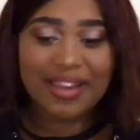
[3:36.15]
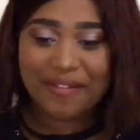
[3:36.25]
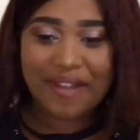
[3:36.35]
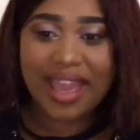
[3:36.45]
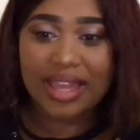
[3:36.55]

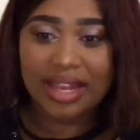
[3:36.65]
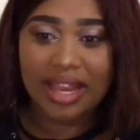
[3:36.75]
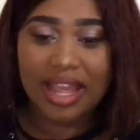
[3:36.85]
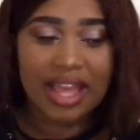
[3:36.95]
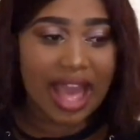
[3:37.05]
get fine.
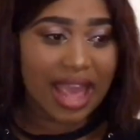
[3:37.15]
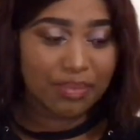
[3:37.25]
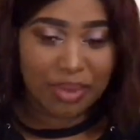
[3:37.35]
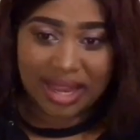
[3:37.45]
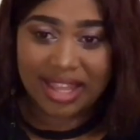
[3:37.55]

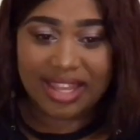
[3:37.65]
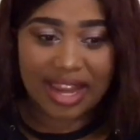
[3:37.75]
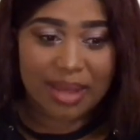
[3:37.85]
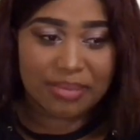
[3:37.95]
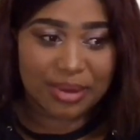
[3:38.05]
I buy the
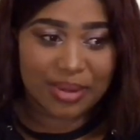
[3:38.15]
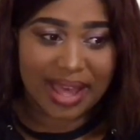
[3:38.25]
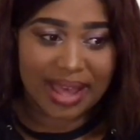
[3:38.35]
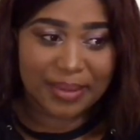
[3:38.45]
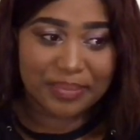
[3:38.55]
ginam but
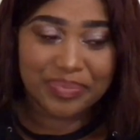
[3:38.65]
okay.